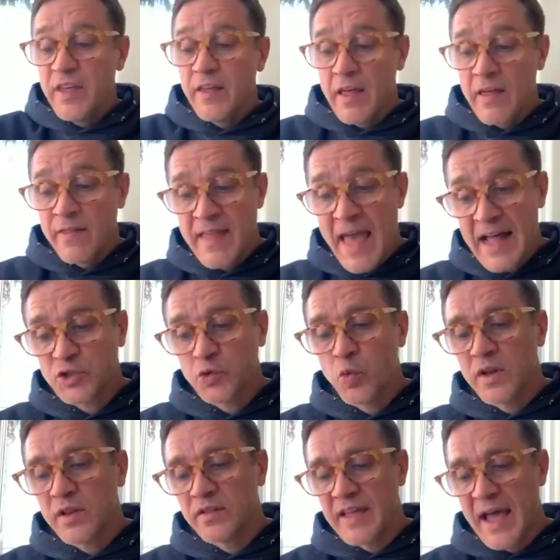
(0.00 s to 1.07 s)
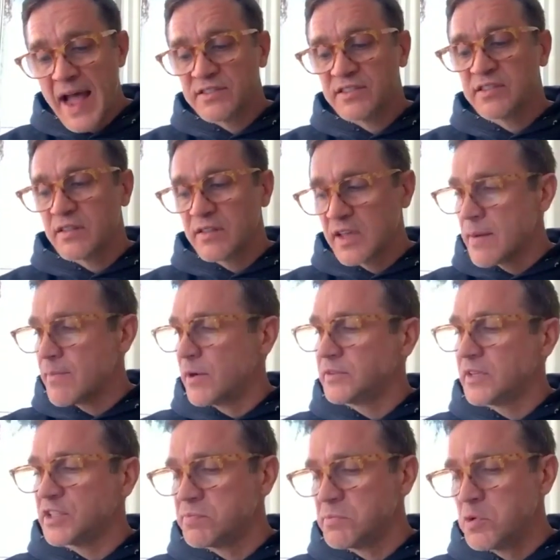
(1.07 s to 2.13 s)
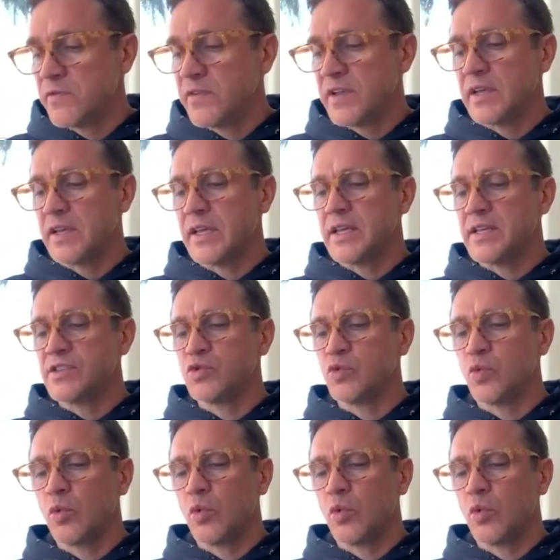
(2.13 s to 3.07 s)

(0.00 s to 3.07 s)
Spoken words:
and that's the thing about this movie is